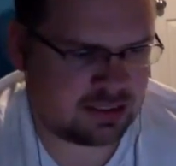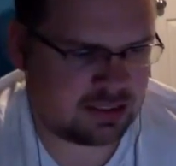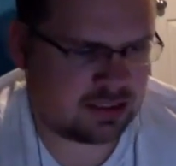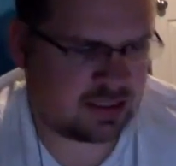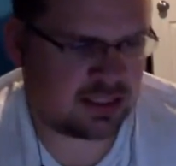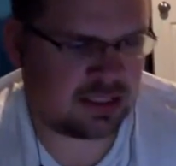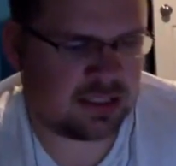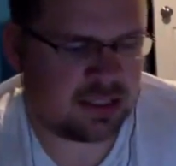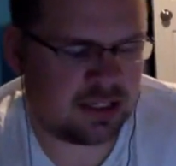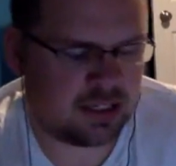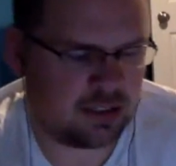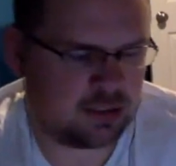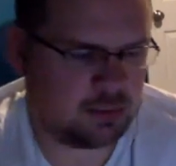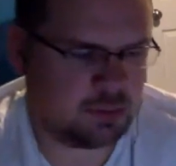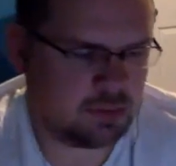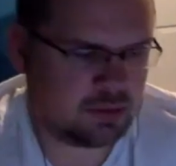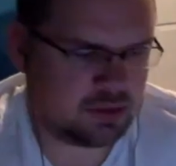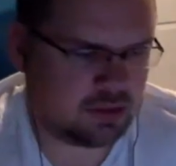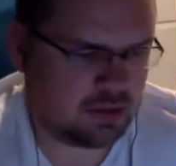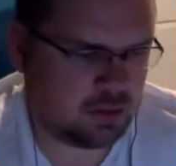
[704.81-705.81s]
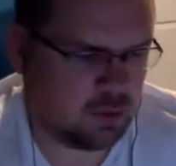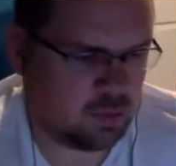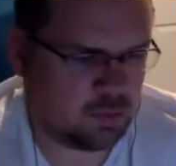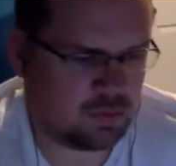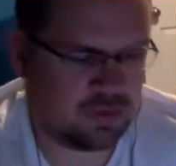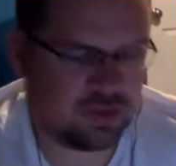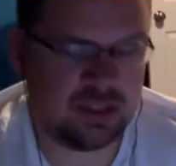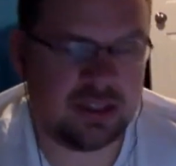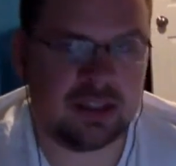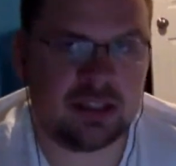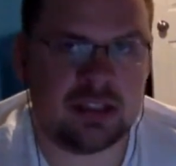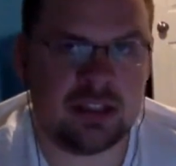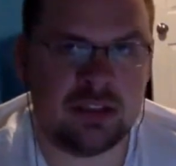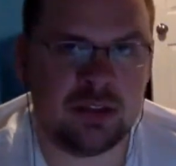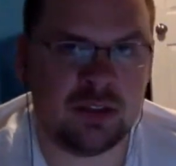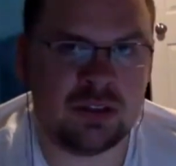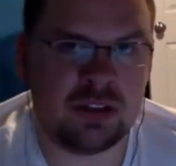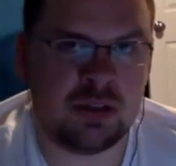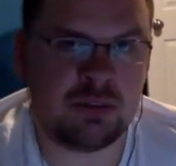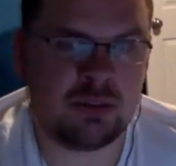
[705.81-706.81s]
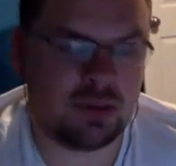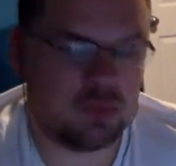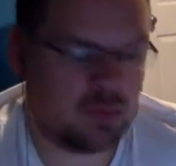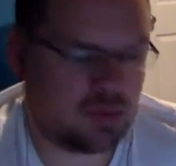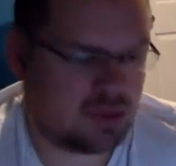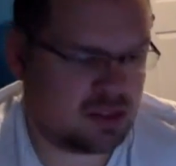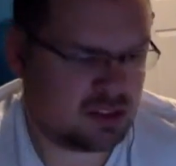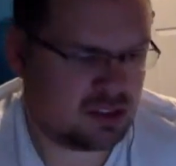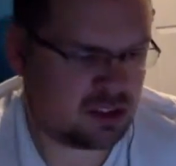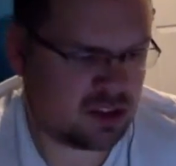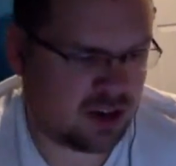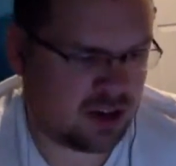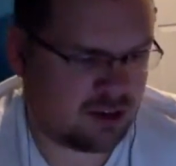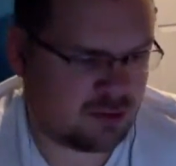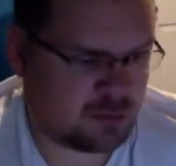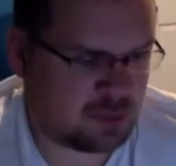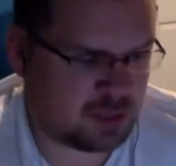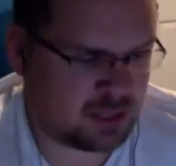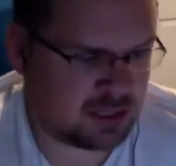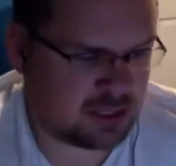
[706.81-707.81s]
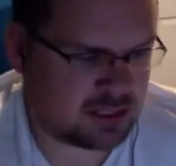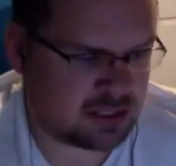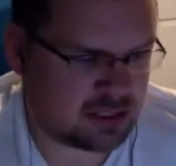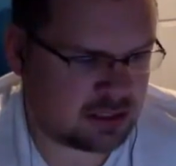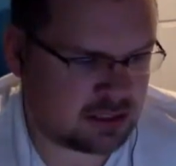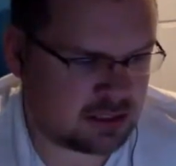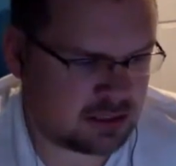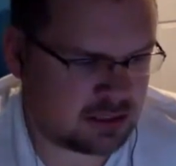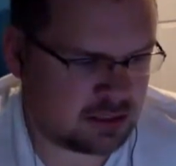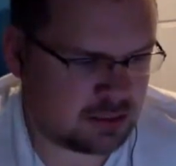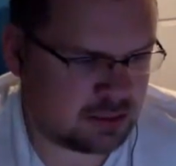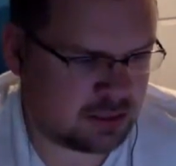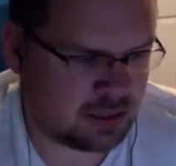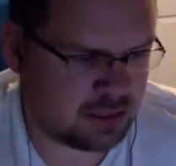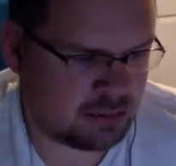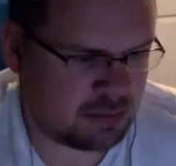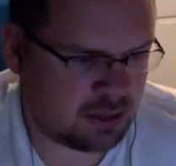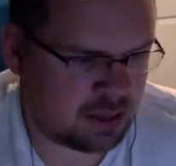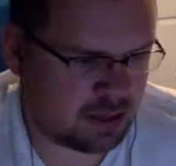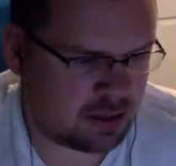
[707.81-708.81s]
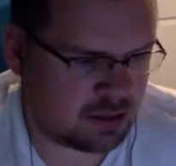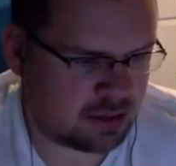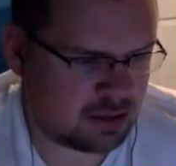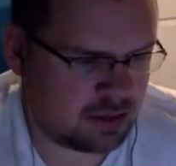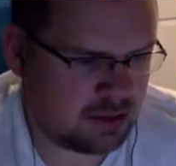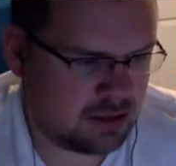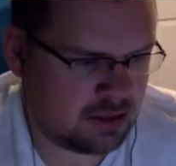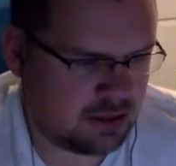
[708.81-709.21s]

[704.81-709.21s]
Just terrible. Hopefully he can do something with his draft picks to make it better.